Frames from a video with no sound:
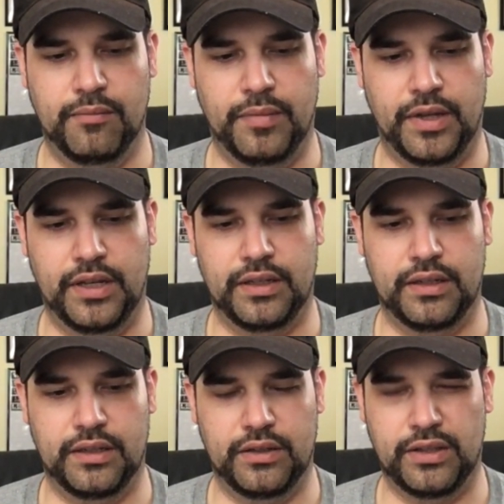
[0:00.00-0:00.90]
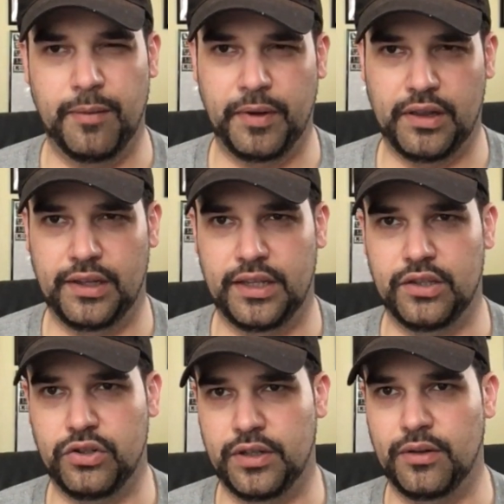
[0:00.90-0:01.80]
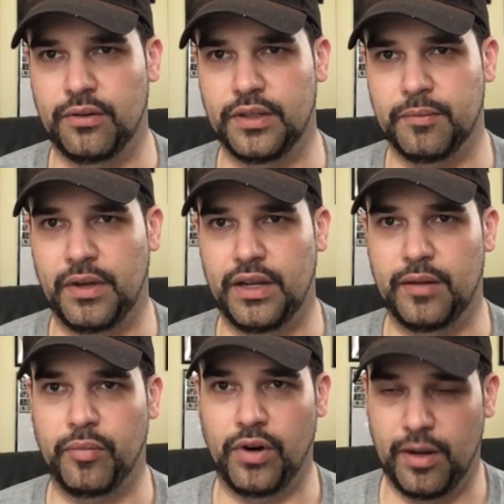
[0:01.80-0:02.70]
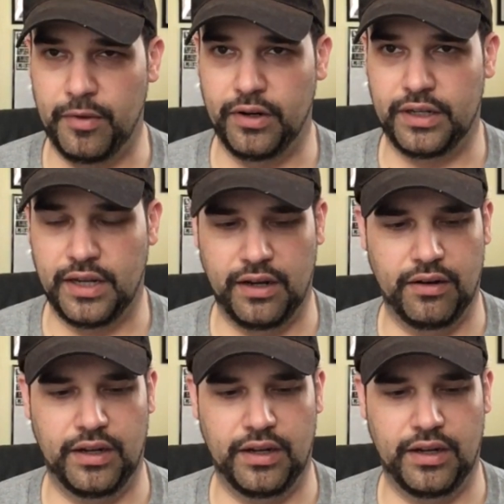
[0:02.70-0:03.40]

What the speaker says: But typically the shield is my primary carry.